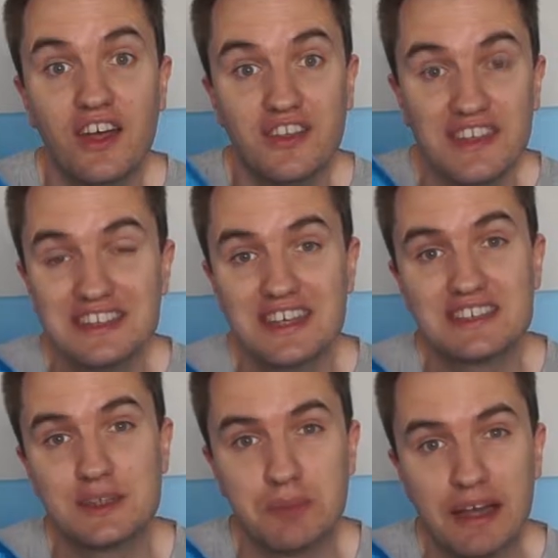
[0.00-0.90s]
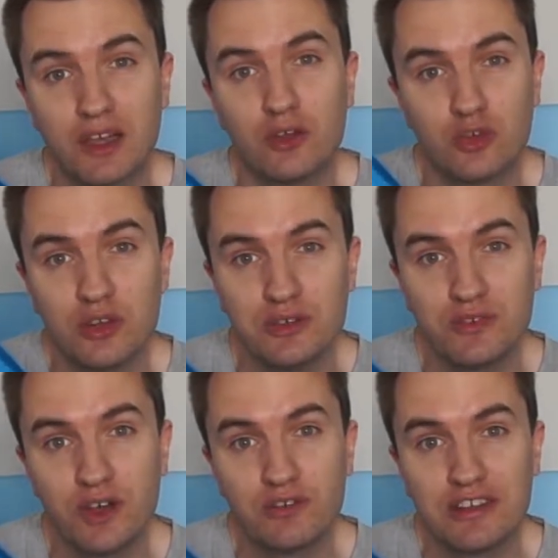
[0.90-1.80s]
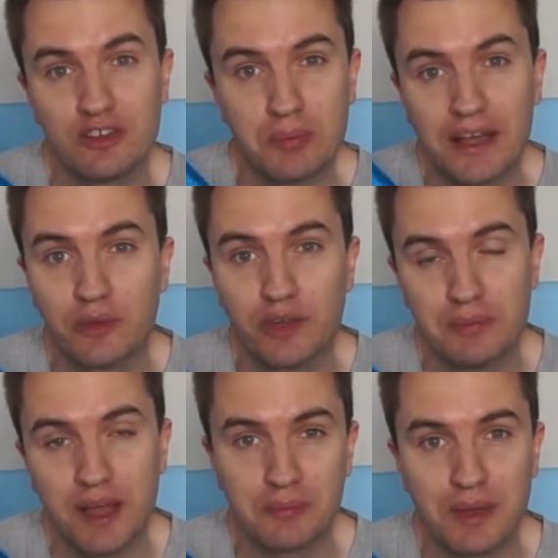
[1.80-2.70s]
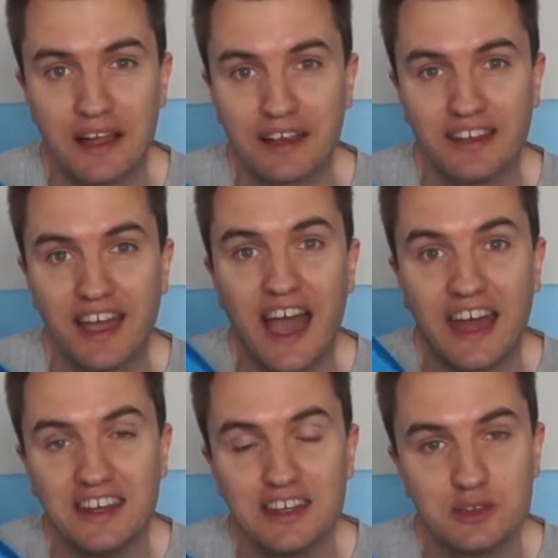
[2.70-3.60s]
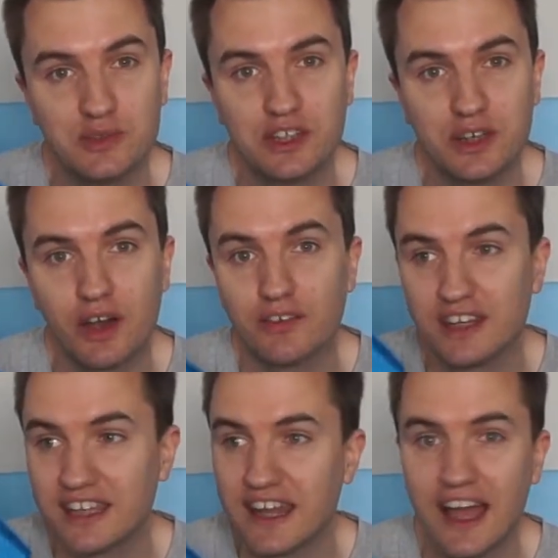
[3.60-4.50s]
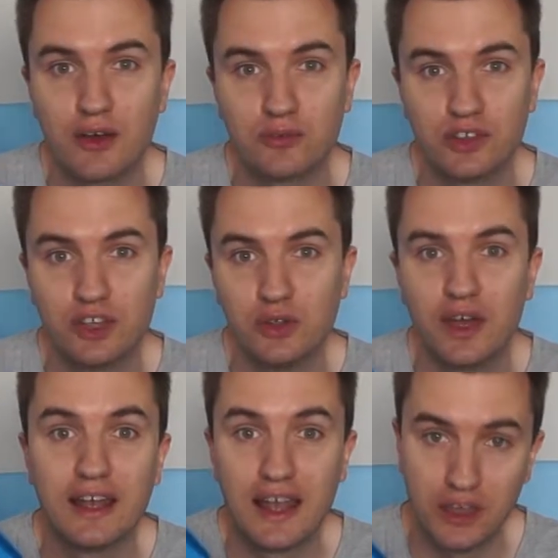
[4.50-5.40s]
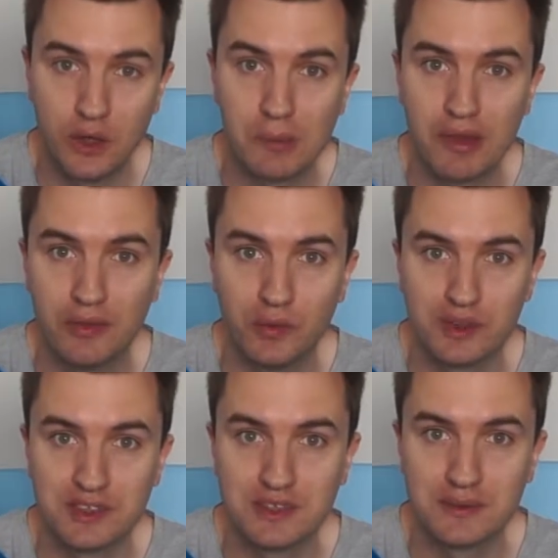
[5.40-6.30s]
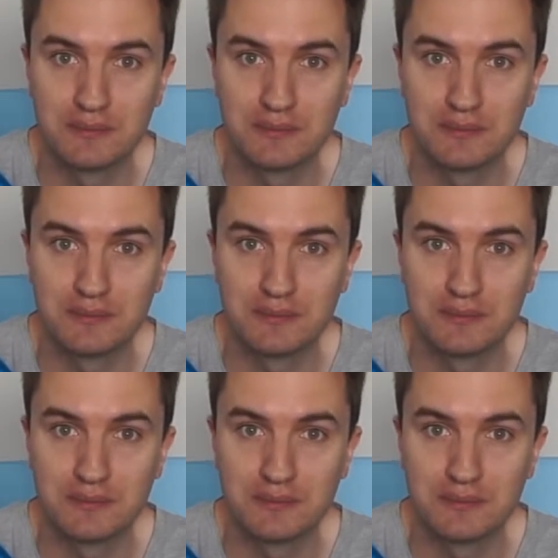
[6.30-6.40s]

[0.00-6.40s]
This is the Bago 25 litre packaway backpack, and in this video I'm going to get it out for you and let you know my thoughts.